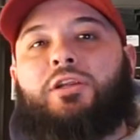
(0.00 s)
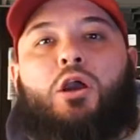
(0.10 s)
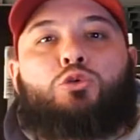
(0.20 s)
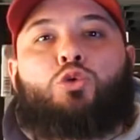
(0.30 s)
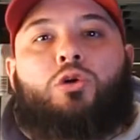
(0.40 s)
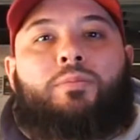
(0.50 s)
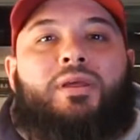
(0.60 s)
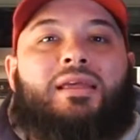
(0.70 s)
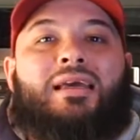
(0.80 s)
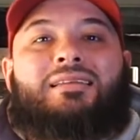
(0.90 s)
video is going to
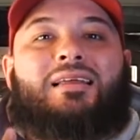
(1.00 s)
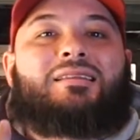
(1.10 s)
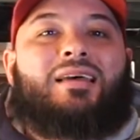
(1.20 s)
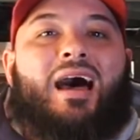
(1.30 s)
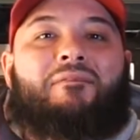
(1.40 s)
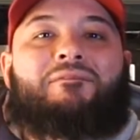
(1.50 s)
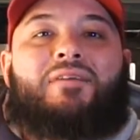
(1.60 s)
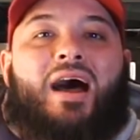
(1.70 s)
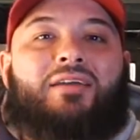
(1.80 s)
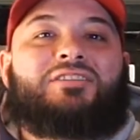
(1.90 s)
be the top
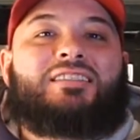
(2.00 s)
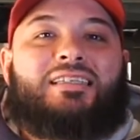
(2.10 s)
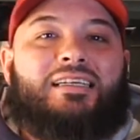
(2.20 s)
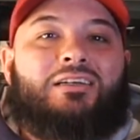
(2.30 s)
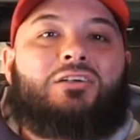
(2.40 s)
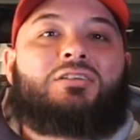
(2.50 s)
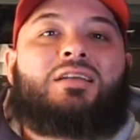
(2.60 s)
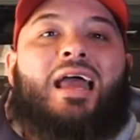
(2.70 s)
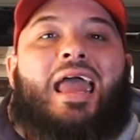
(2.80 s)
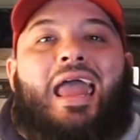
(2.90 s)
five
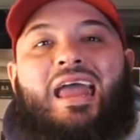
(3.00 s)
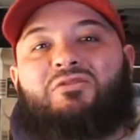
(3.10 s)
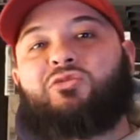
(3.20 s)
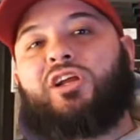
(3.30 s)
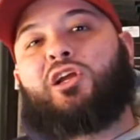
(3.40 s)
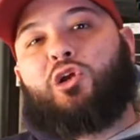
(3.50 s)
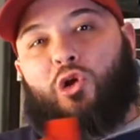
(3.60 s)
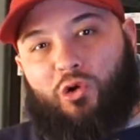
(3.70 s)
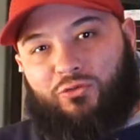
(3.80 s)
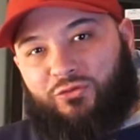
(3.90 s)
sneakers every
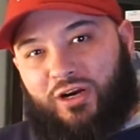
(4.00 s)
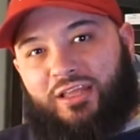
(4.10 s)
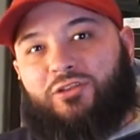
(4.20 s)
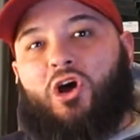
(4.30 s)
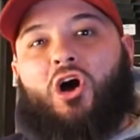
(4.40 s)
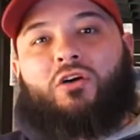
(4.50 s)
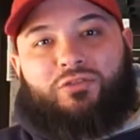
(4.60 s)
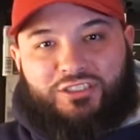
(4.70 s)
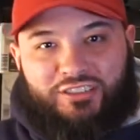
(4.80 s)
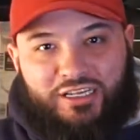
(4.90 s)
girlfriend
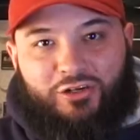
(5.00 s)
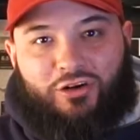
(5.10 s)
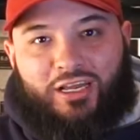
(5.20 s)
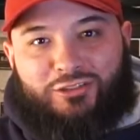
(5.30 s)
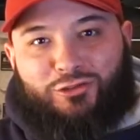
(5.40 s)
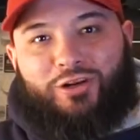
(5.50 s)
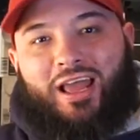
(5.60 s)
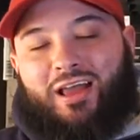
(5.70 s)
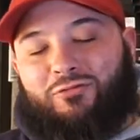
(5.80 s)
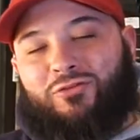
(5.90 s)
of a sneakerhead should
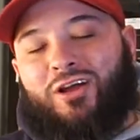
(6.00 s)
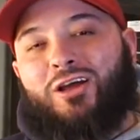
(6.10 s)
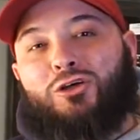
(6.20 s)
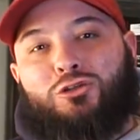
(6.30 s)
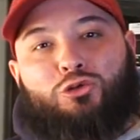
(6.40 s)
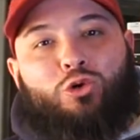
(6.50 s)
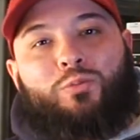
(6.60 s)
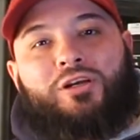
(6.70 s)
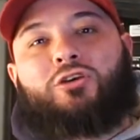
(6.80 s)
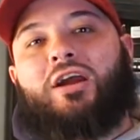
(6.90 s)
have. So it's
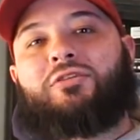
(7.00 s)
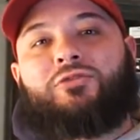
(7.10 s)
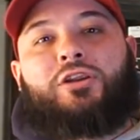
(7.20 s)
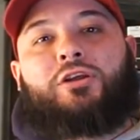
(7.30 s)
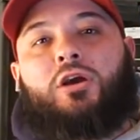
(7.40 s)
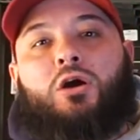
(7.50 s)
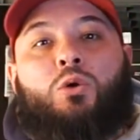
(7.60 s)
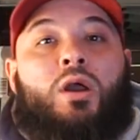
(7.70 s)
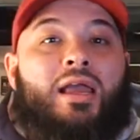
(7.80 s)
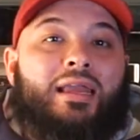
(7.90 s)
going to be a great
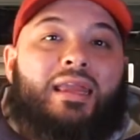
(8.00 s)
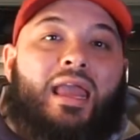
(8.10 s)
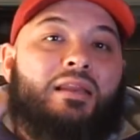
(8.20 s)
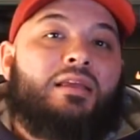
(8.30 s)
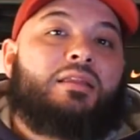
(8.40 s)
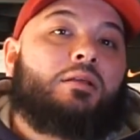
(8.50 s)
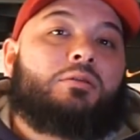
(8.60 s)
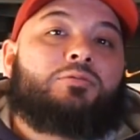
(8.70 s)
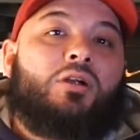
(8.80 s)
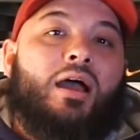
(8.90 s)
video. Again, hit that
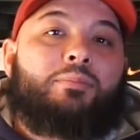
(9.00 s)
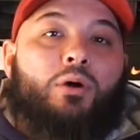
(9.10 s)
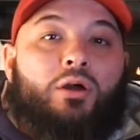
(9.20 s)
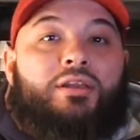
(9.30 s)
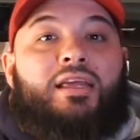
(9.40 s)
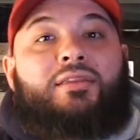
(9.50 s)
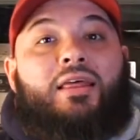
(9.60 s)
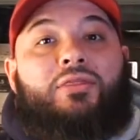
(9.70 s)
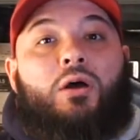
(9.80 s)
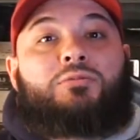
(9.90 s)
subscribe button, hit
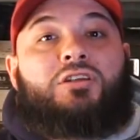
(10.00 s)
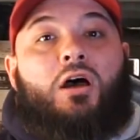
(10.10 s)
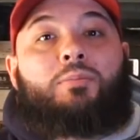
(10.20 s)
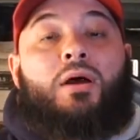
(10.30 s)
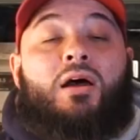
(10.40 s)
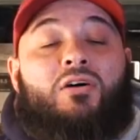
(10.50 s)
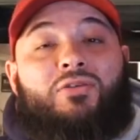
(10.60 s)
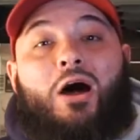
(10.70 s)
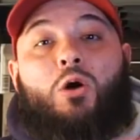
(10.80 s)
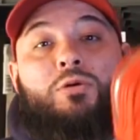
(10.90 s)
that thumbs up.
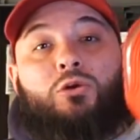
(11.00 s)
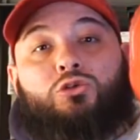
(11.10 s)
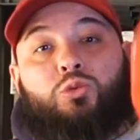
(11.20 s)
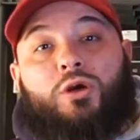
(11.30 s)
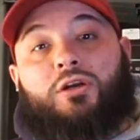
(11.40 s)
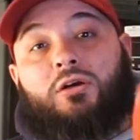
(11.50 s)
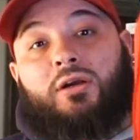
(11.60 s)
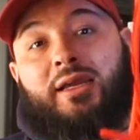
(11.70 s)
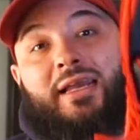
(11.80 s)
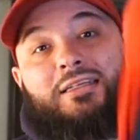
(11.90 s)
Follow me on
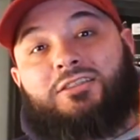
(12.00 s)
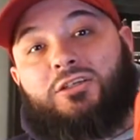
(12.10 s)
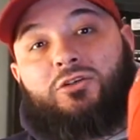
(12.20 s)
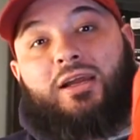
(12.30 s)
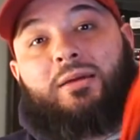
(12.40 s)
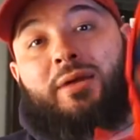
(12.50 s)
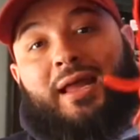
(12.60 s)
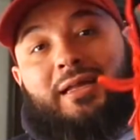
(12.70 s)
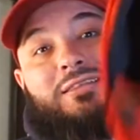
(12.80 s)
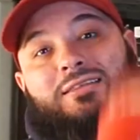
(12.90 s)
Twitter, Instagram,
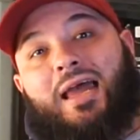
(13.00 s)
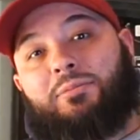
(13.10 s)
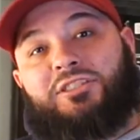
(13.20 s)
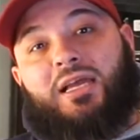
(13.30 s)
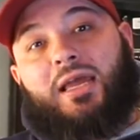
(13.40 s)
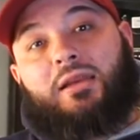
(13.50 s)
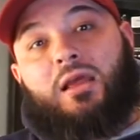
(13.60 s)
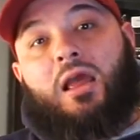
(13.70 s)
and Snapchat.